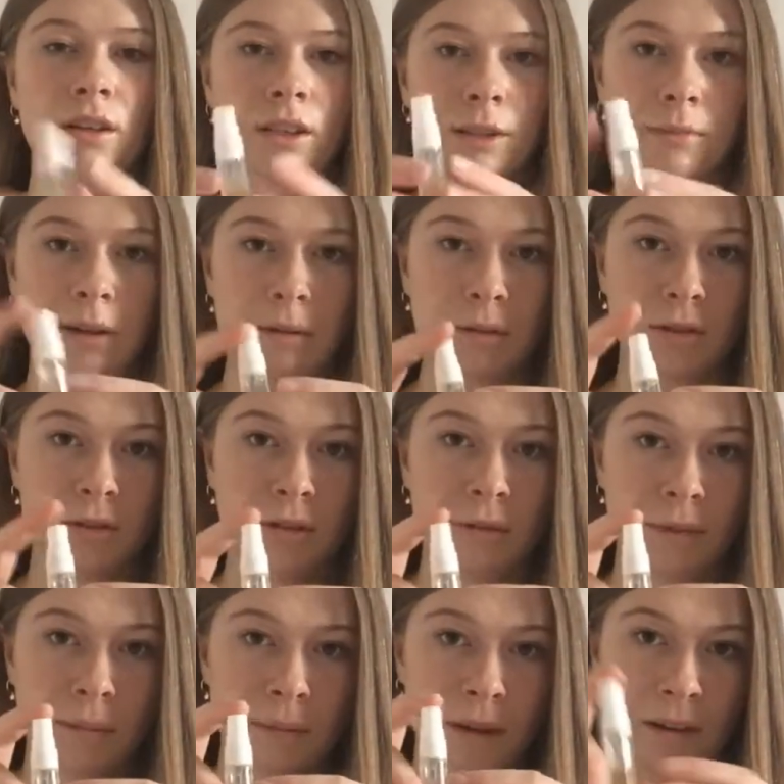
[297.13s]
spray bottle with
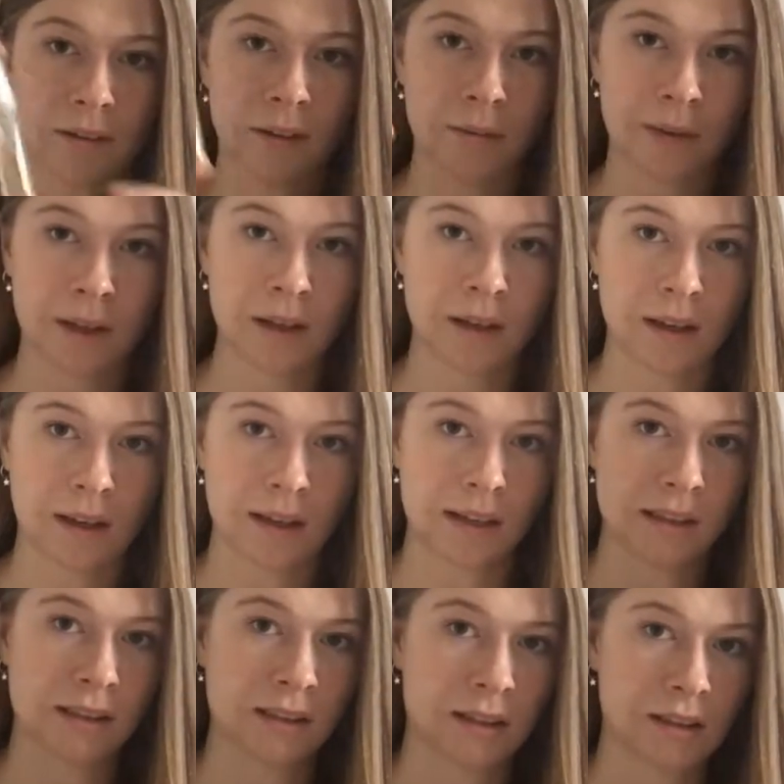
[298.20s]
my perfume in it,
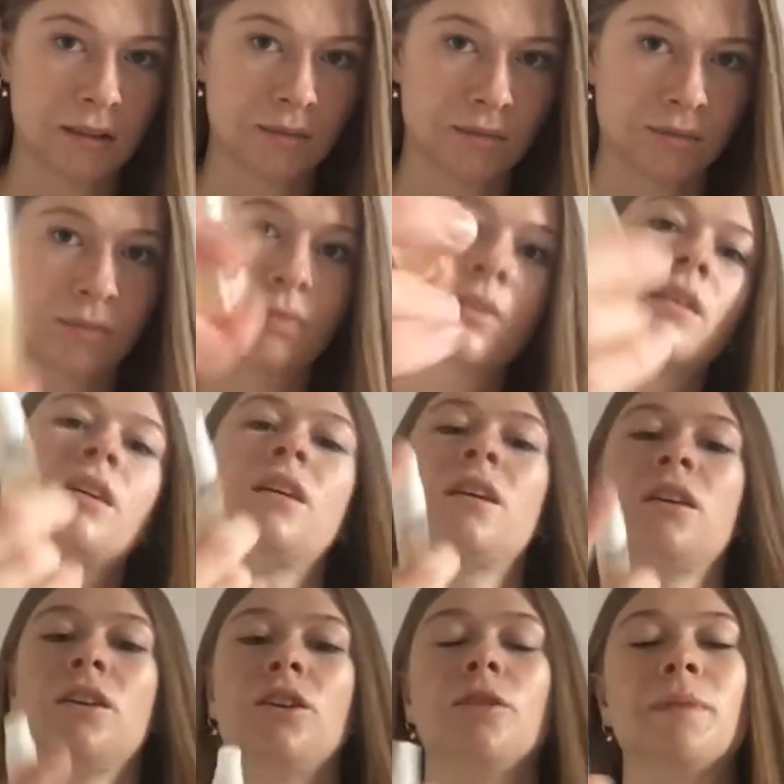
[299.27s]
as
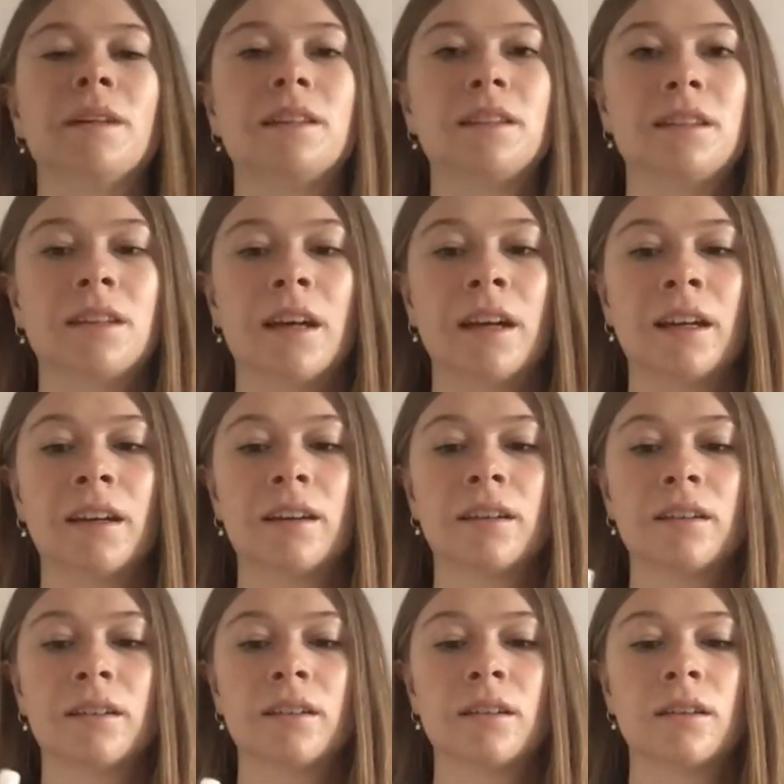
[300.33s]
You're not meant to take
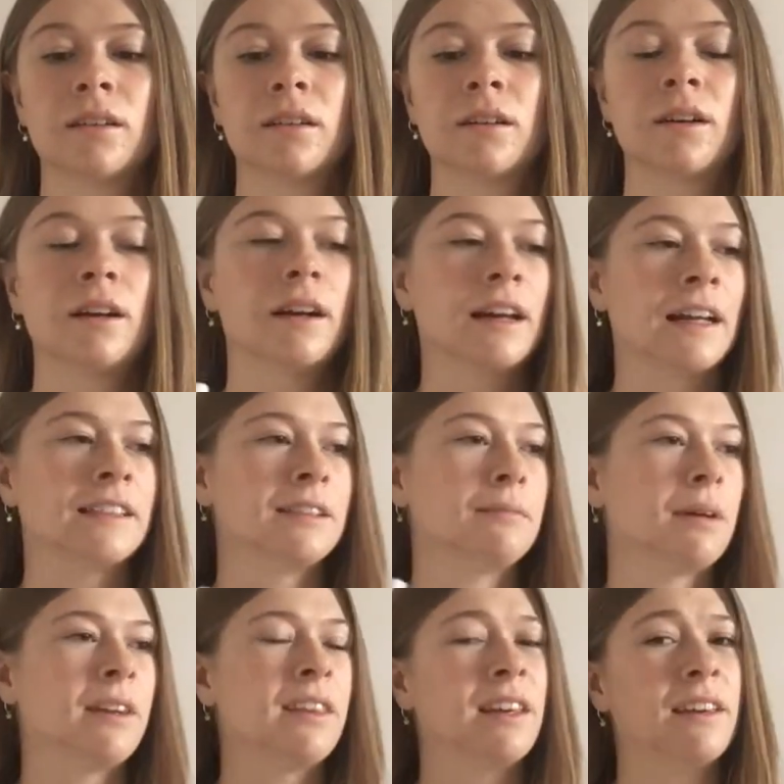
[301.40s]
glass in,
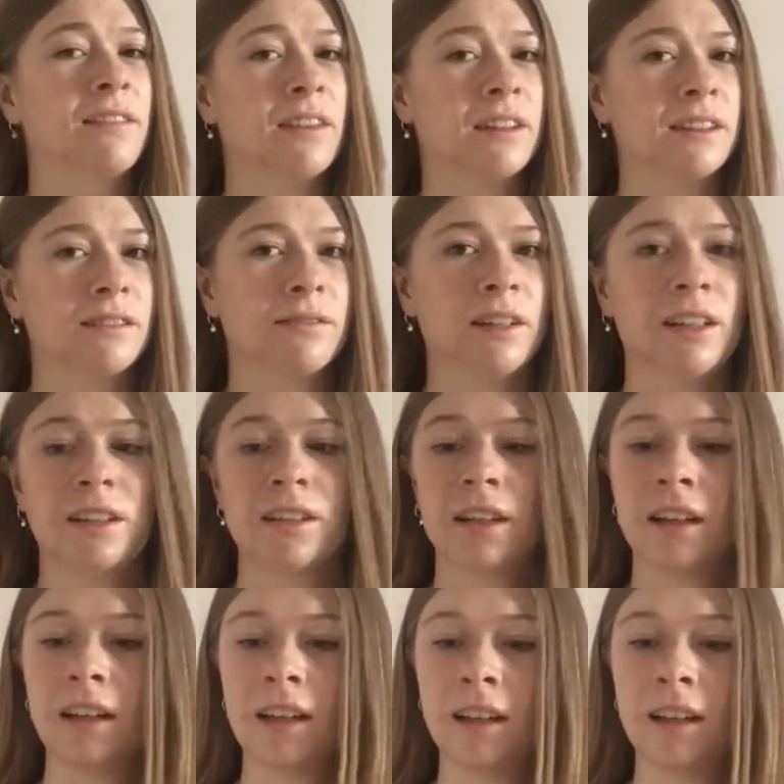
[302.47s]
but I think if this is really tiny,